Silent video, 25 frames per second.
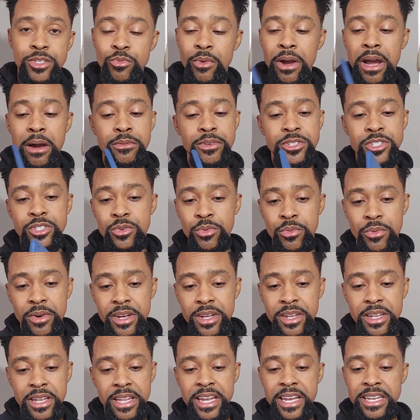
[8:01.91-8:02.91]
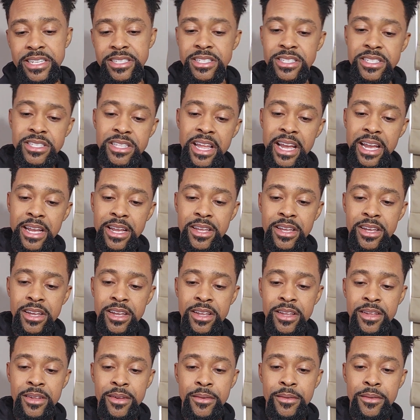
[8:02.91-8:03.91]
Why would you want less? It's like
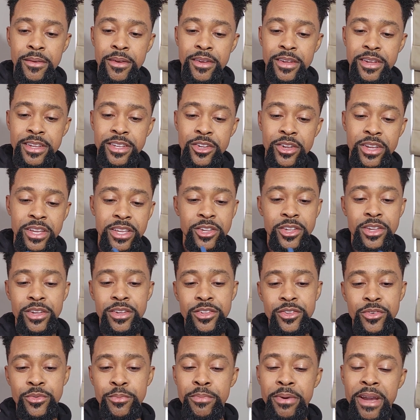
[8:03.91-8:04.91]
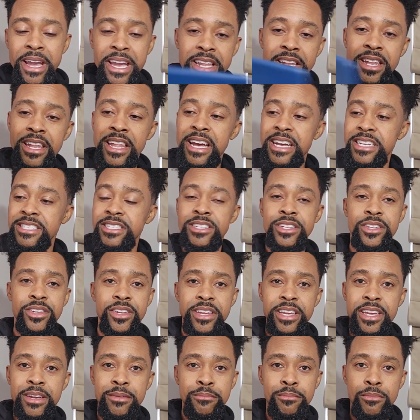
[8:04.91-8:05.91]
you pay less and you
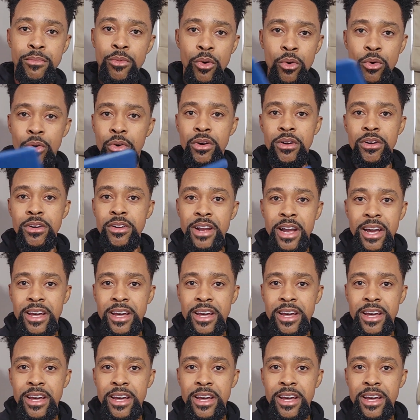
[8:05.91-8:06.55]
get more.